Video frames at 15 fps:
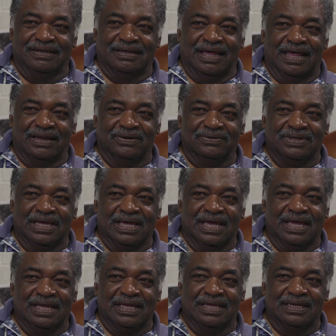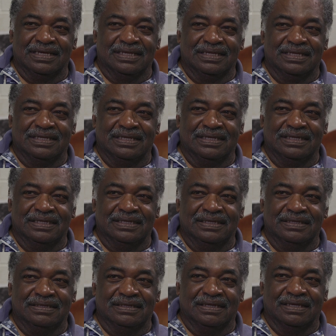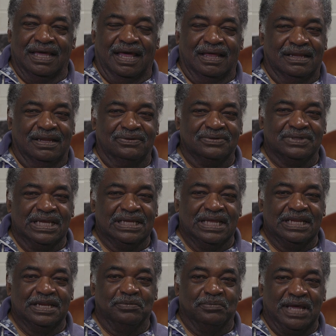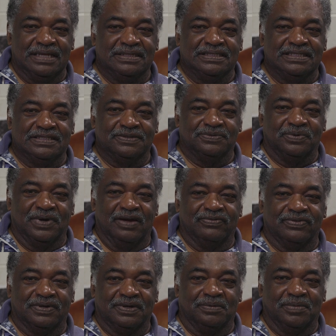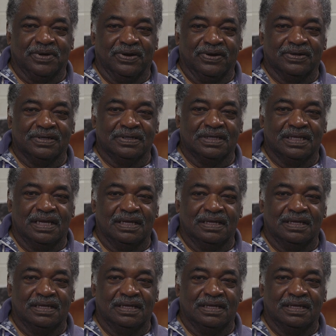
I don't think I had any. I don't think any of my teachers were African-American.